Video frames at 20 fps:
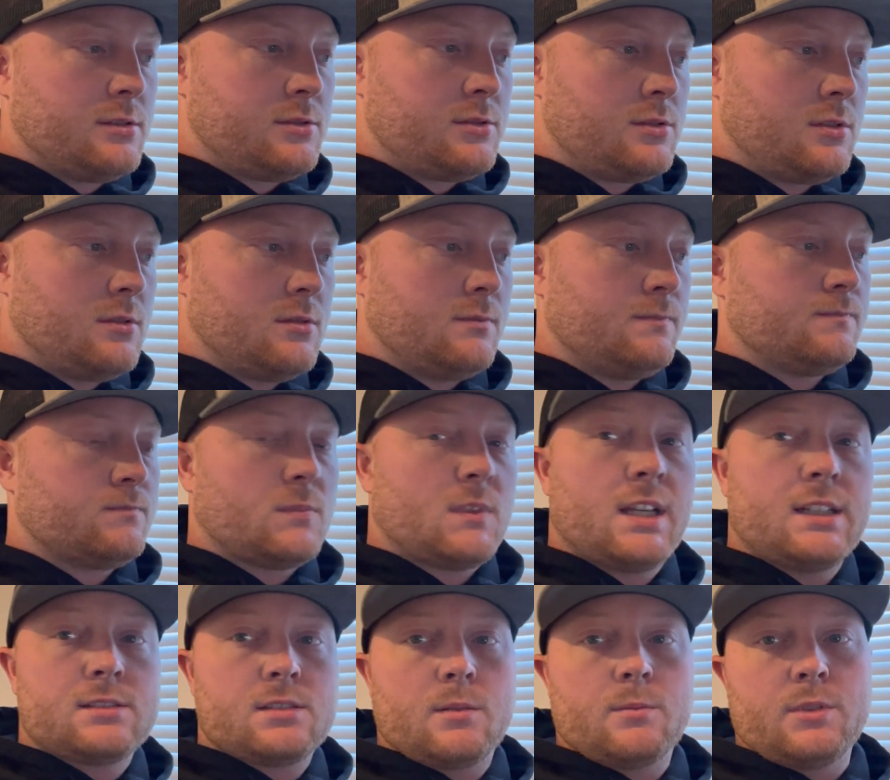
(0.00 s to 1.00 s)
So
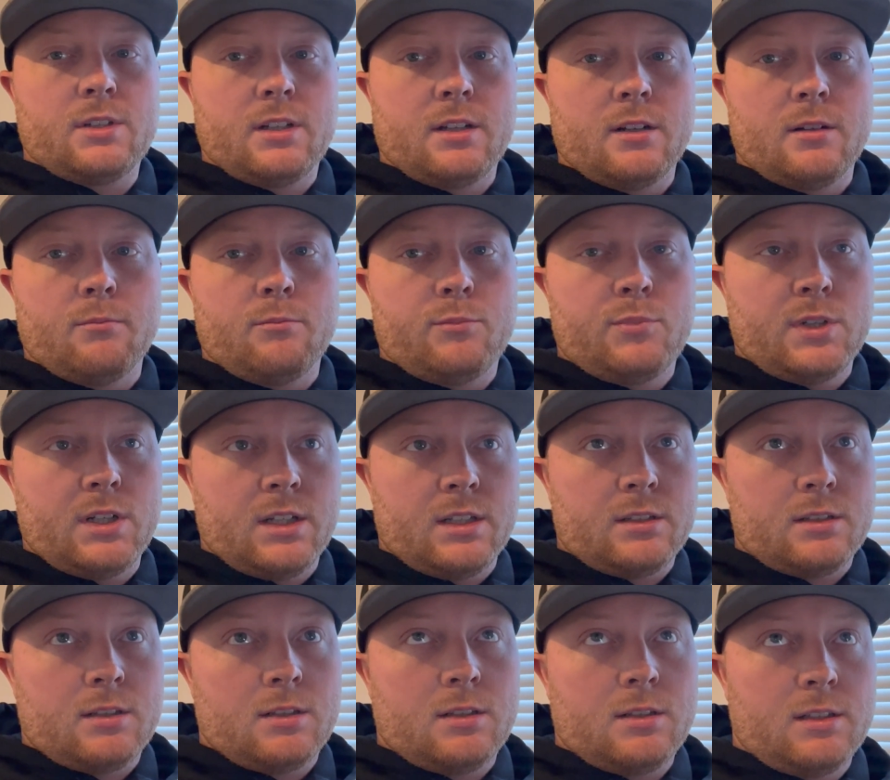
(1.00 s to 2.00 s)
that's up in the air,
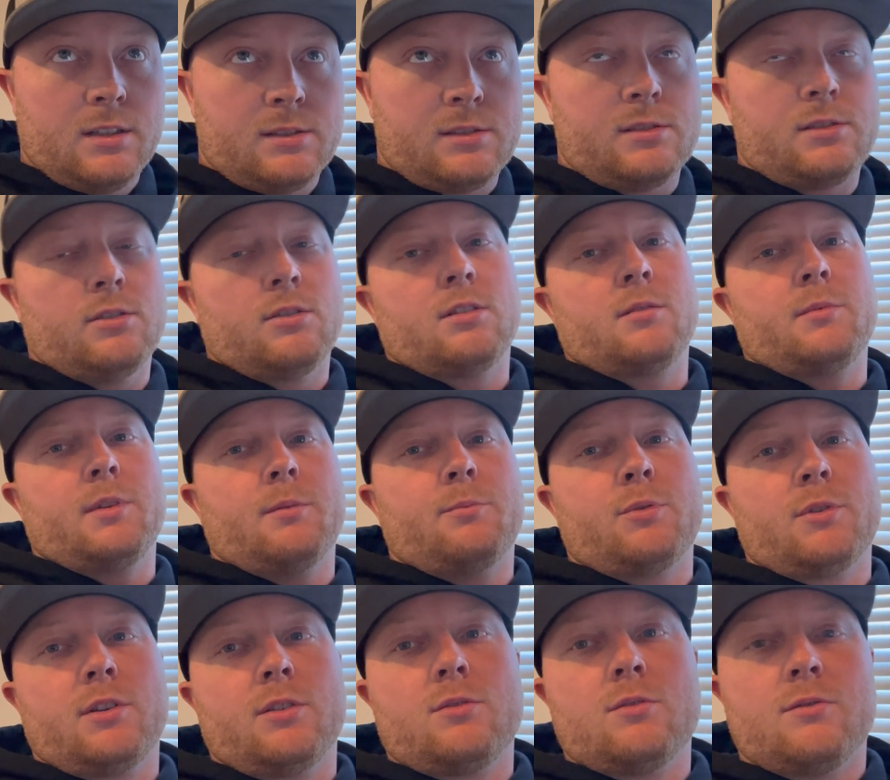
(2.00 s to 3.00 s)
but it's still gonna be a
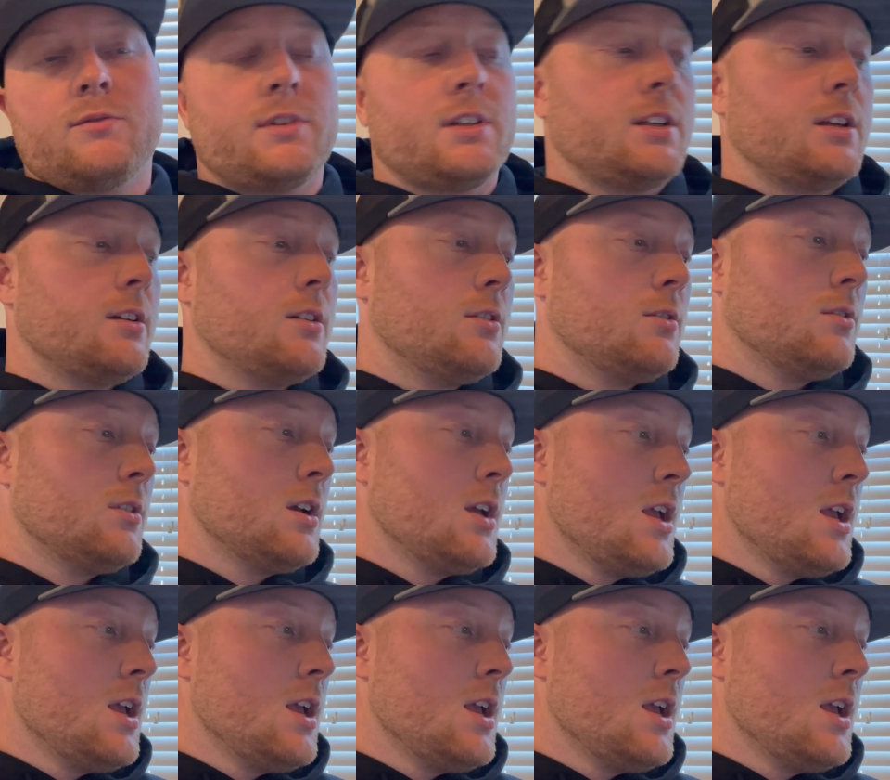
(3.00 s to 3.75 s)
pretty cool video.